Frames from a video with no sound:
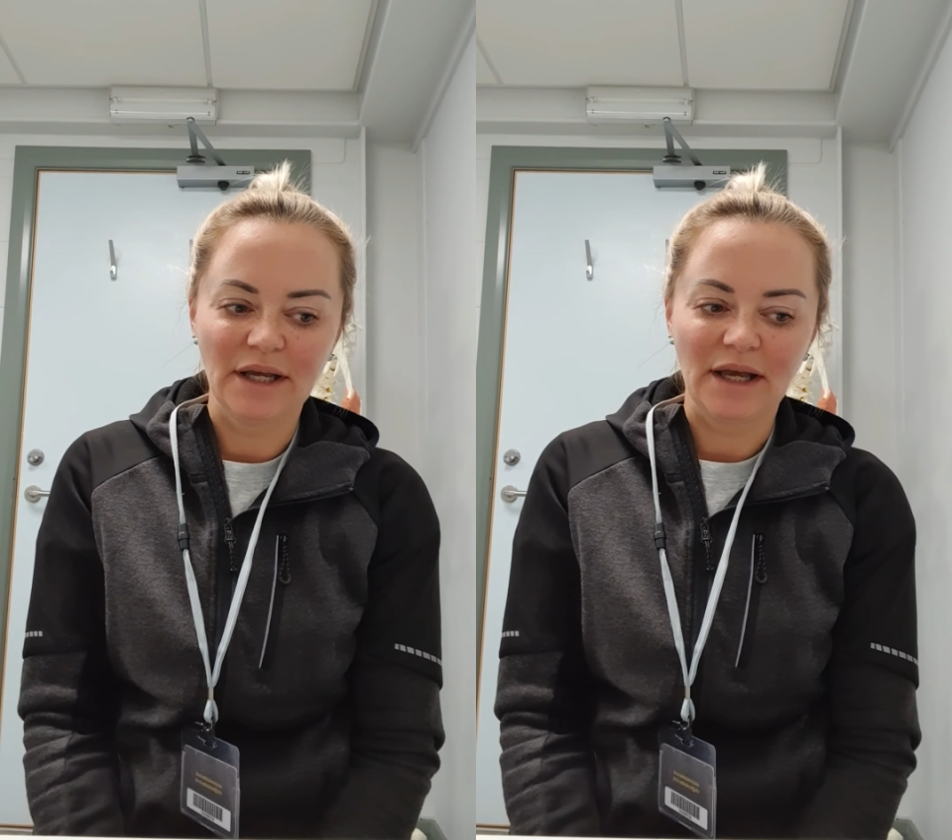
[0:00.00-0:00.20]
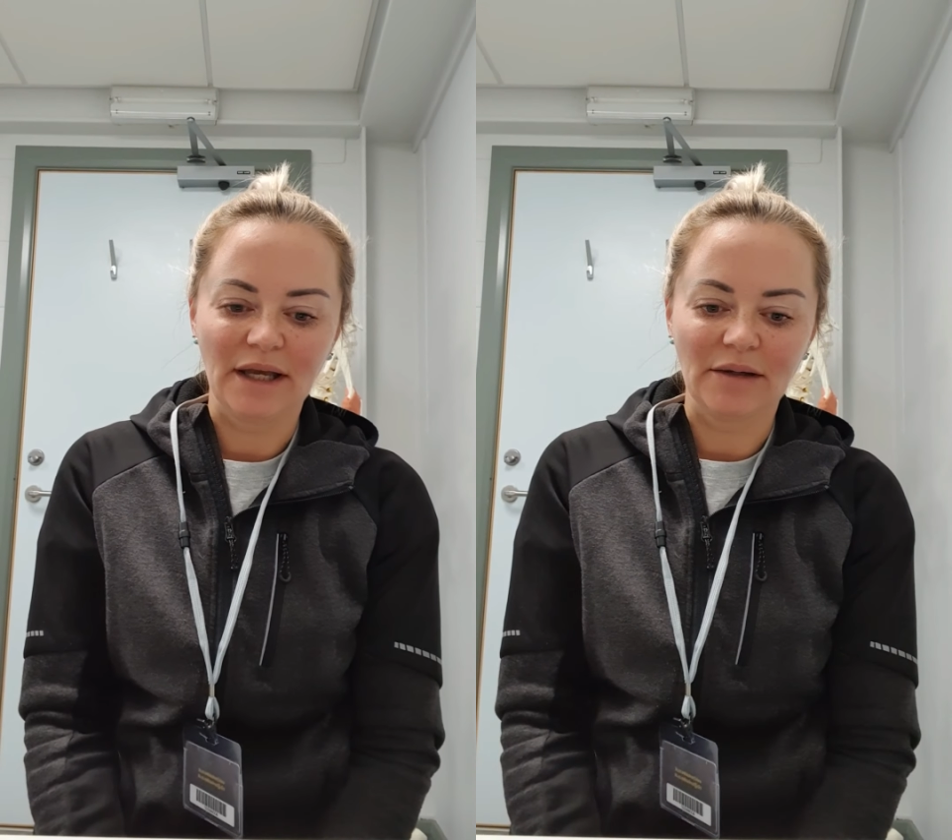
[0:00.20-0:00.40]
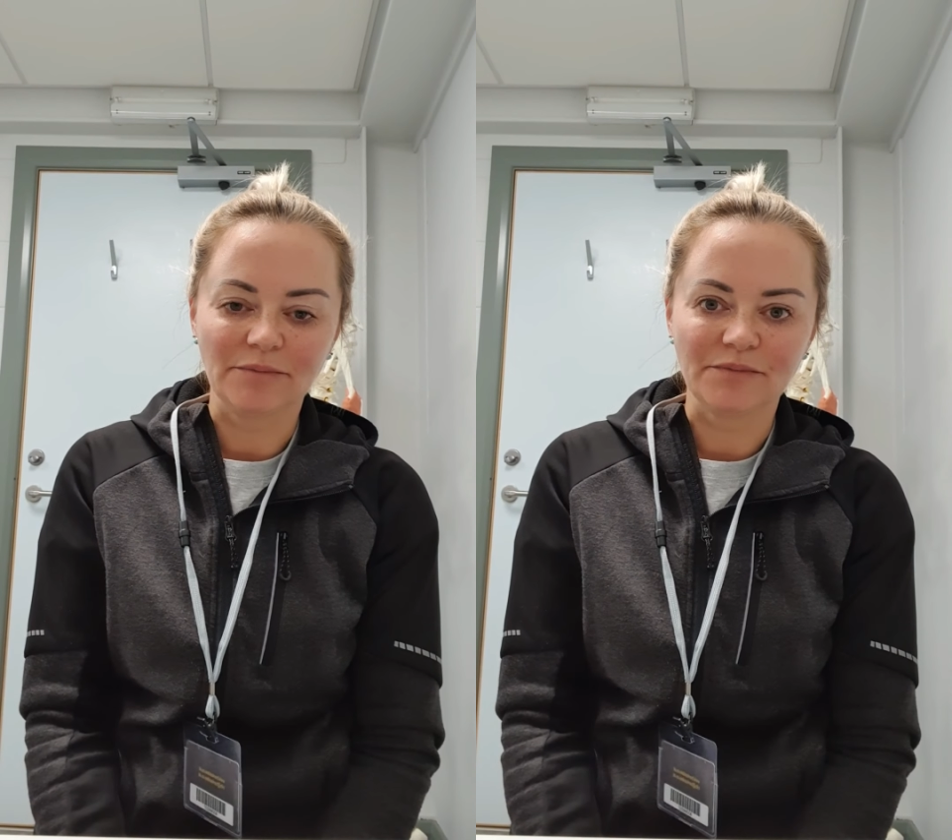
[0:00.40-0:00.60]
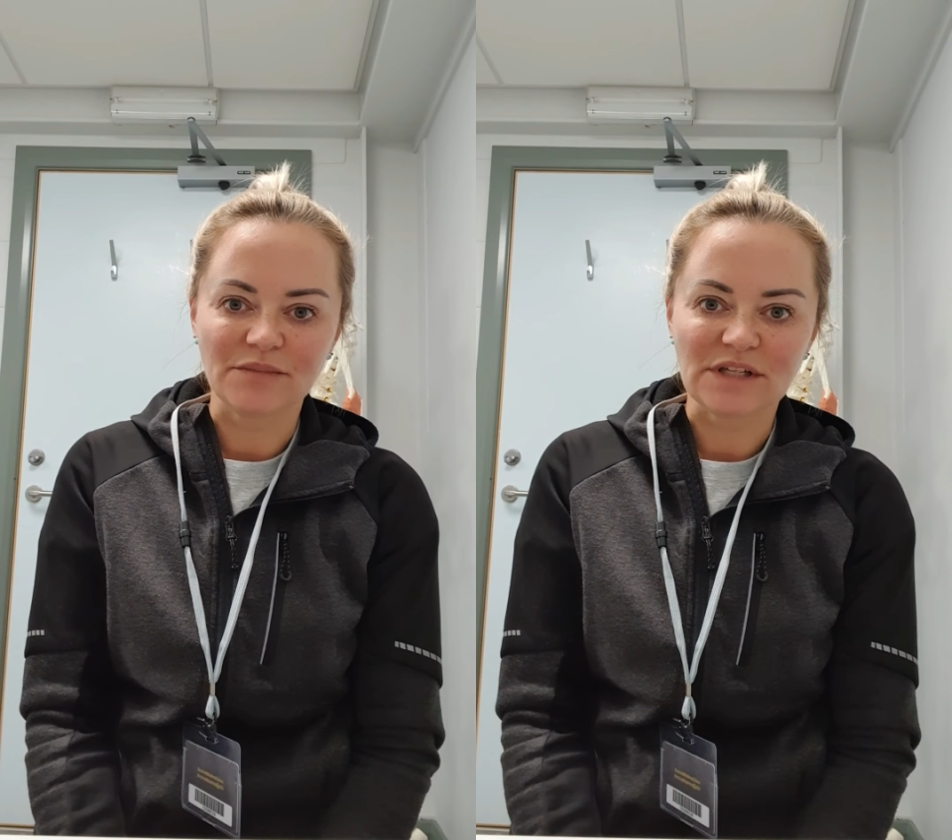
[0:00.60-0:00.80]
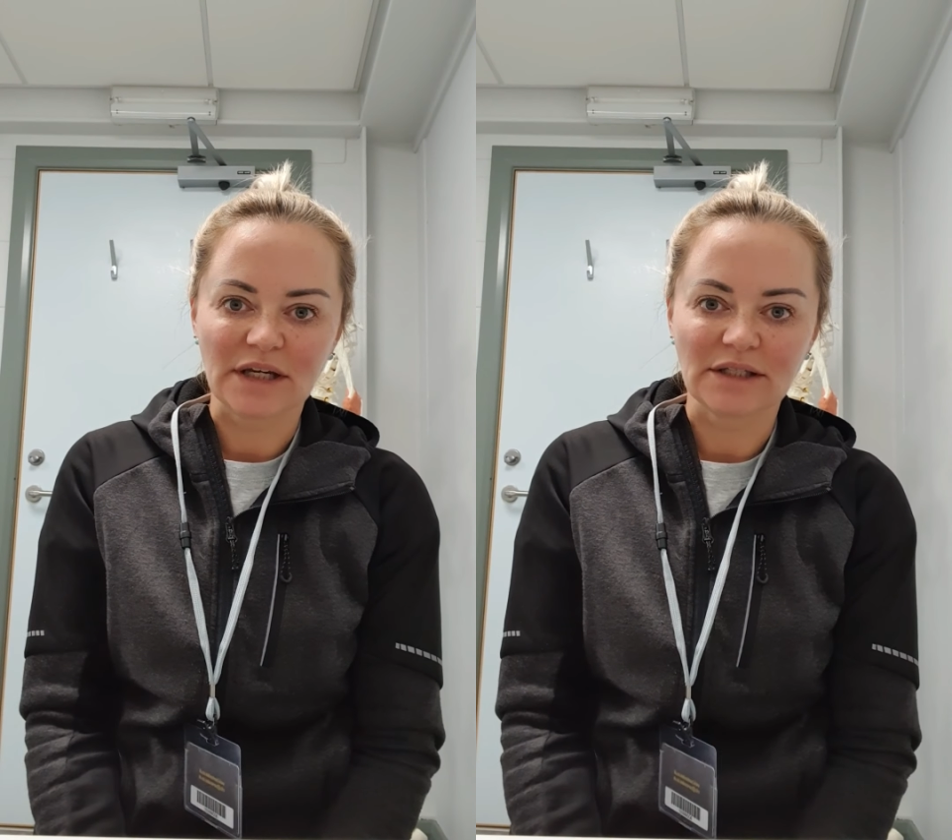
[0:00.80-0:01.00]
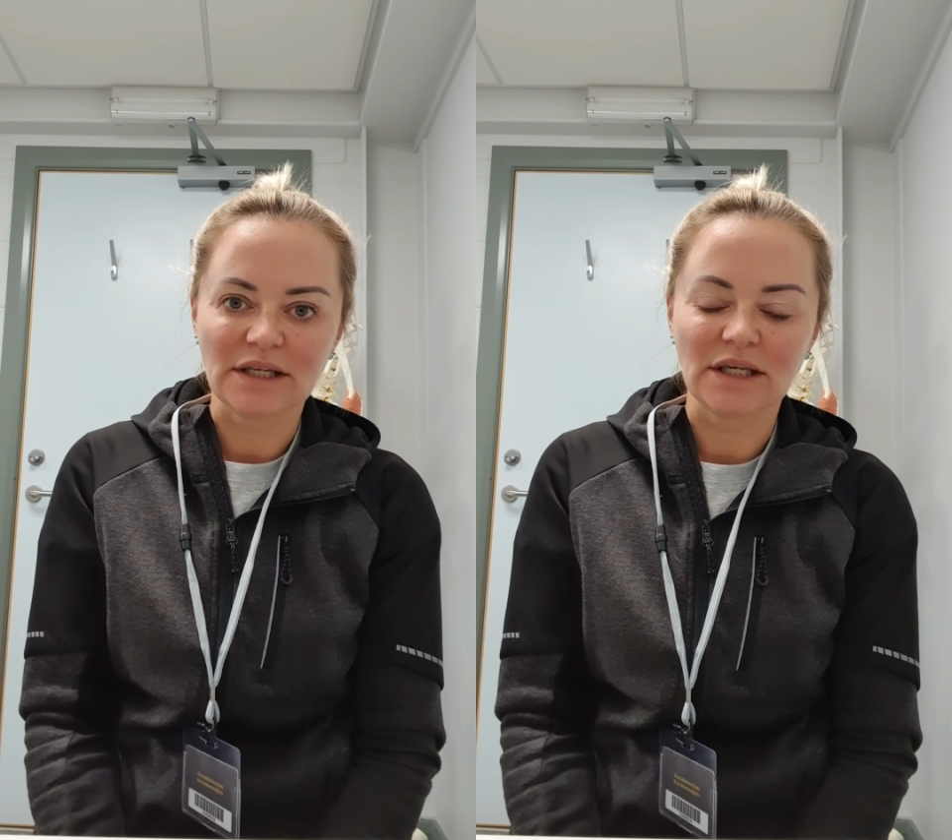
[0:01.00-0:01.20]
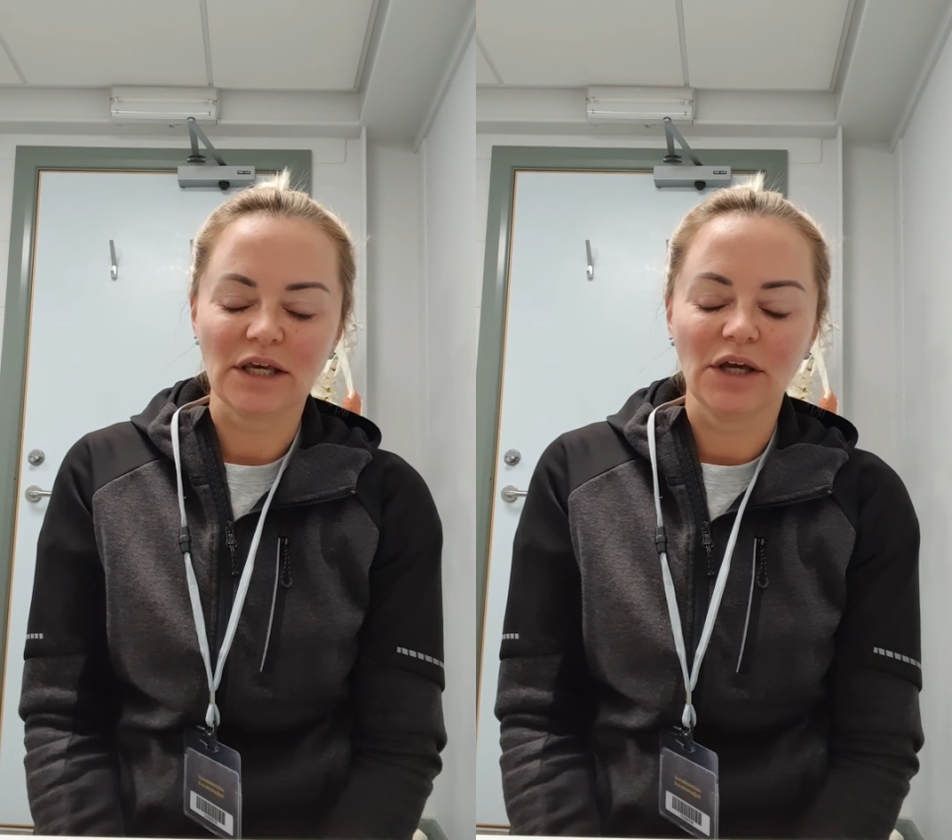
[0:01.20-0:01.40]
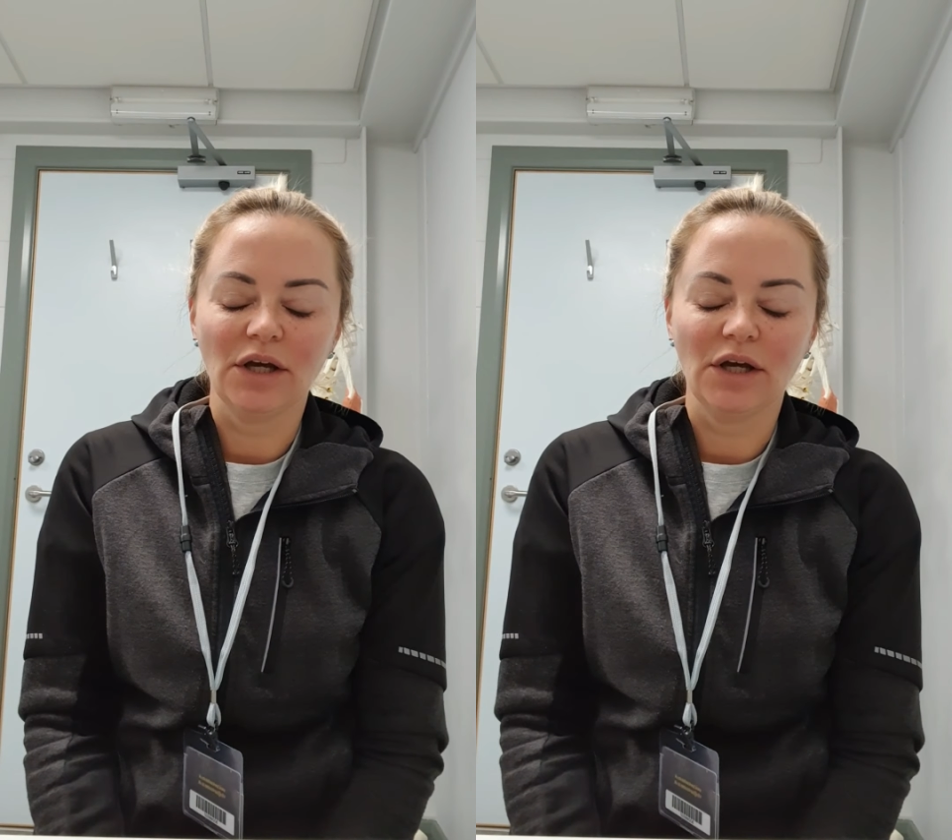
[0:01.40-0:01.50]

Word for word: um, technique.